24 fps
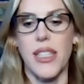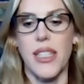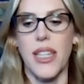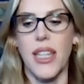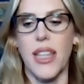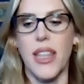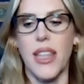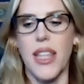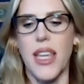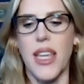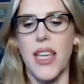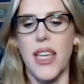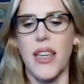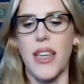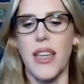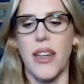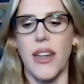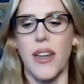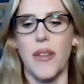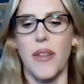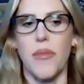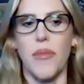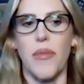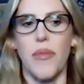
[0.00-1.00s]
And I think
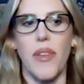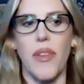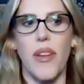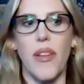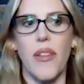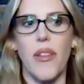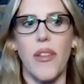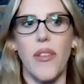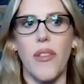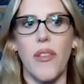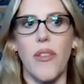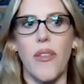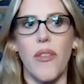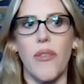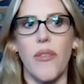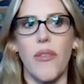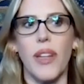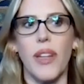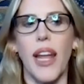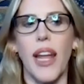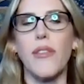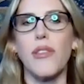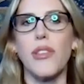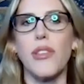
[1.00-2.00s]

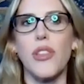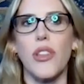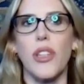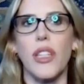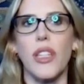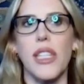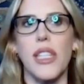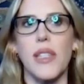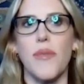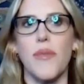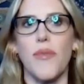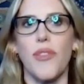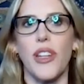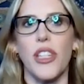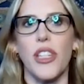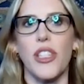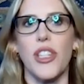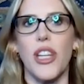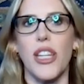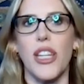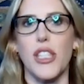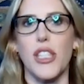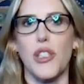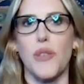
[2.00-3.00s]
when I was looking at some
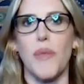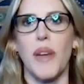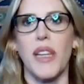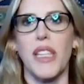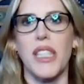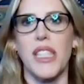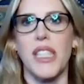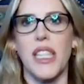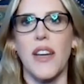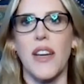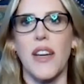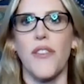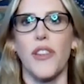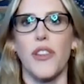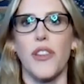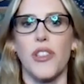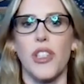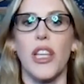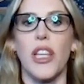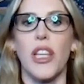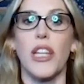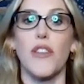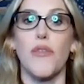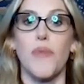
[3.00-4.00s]
franchises myself, there's
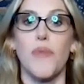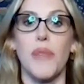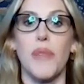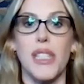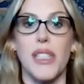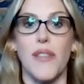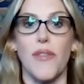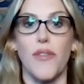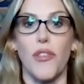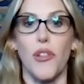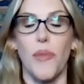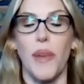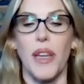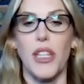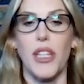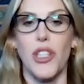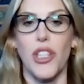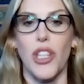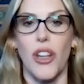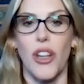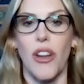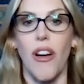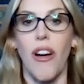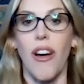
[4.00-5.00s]
a lot of
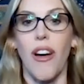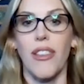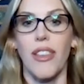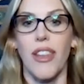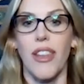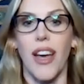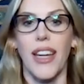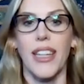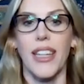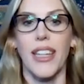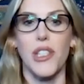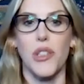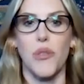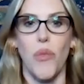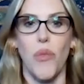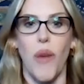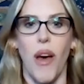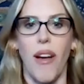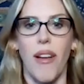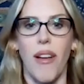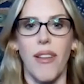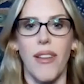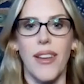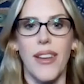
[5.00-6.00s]
misinformation online as
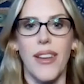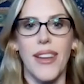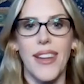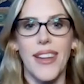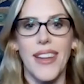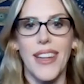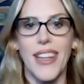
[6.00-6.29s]
well.